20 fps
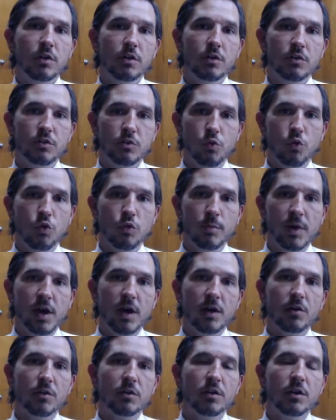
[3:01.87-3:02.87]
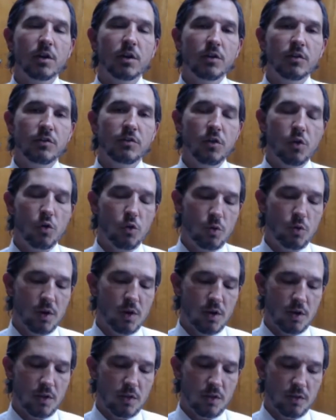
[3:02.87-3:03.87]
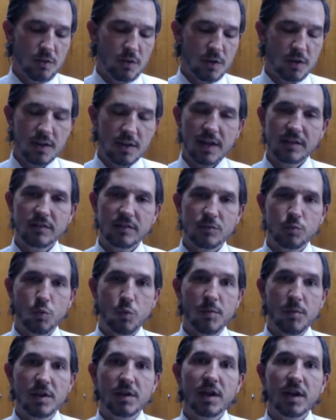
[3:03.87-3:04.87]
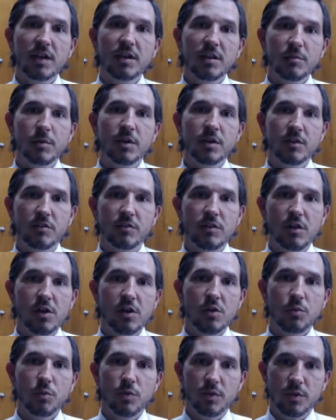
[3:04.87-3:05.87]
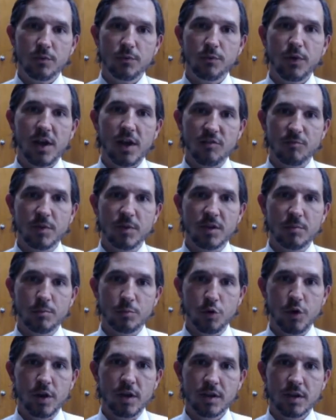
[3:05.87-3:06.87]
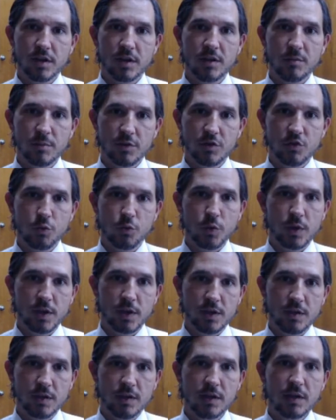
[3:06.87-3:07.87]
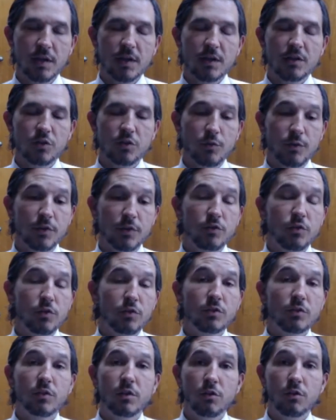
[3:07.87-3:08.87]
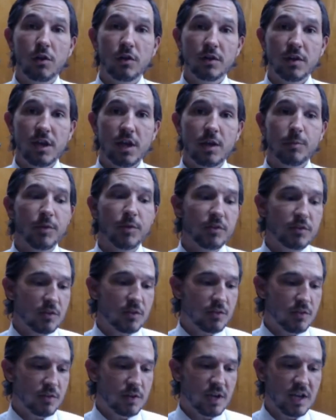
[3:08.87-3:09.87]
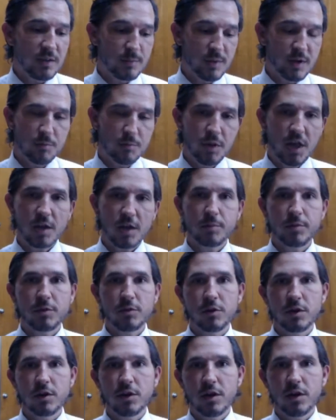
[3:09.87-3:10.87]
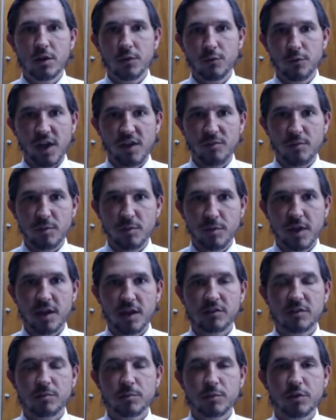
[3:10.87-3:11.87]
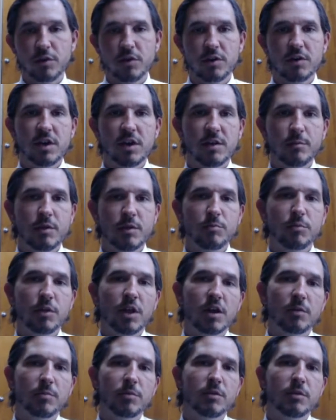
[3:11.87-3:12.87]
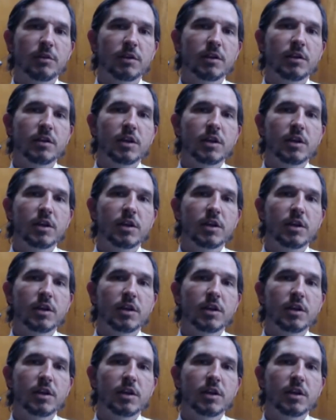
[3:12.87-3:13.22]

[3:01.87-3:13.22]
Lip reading: school model. So the classes will be 90 minutes long with a 5-minute break in between. So for the students that are on campus, it's a 90-minute block period, 5-minute passing period, 90-minute block period.